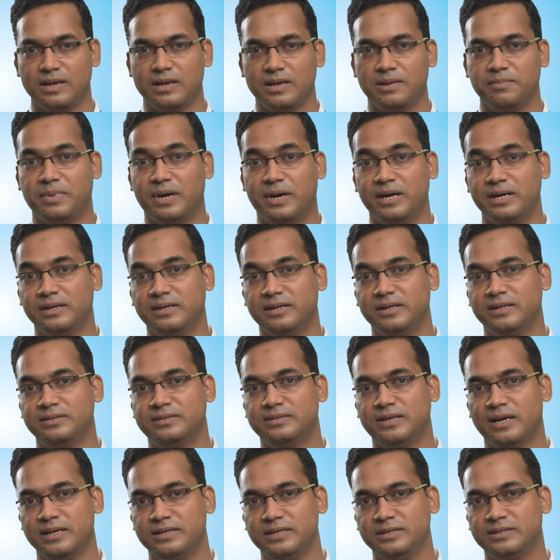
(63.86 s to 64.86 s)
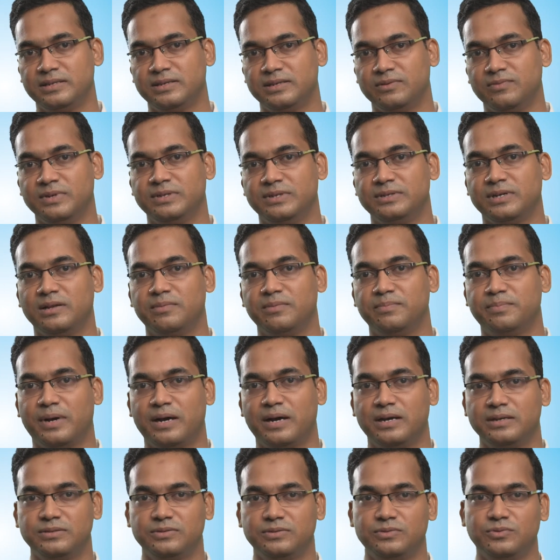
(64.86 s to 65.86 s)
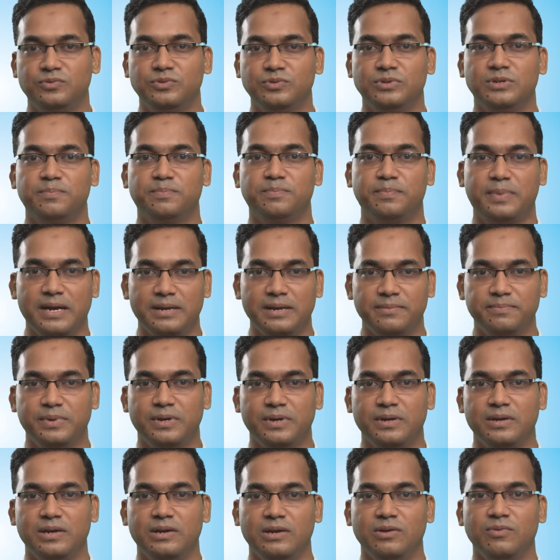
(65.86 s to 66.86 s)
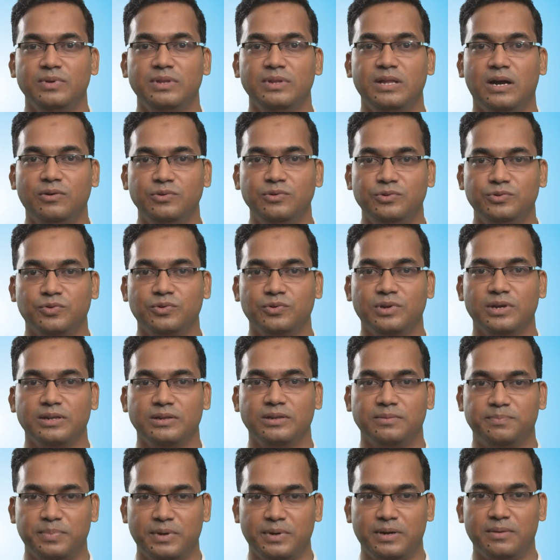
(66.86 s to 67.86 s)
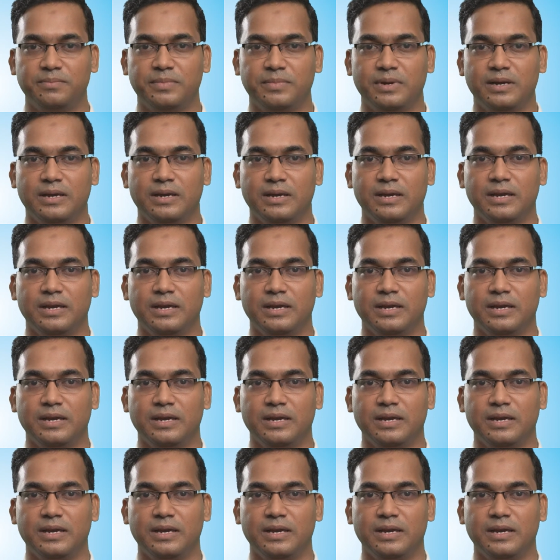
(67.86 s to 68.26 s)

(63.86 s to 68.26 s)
Particle size, which can pass through the pipe without choking the pump,